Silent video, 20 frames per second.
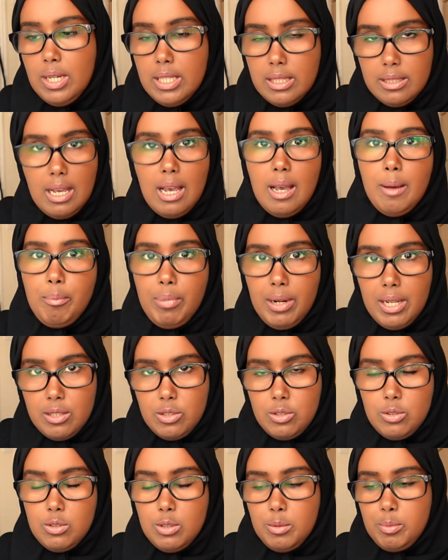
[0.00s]
and that
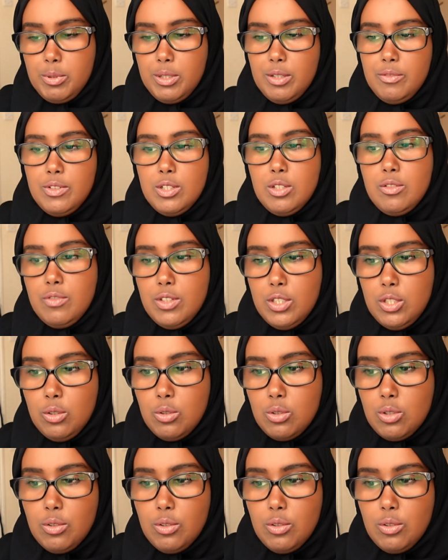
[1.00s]
applies to the previous video.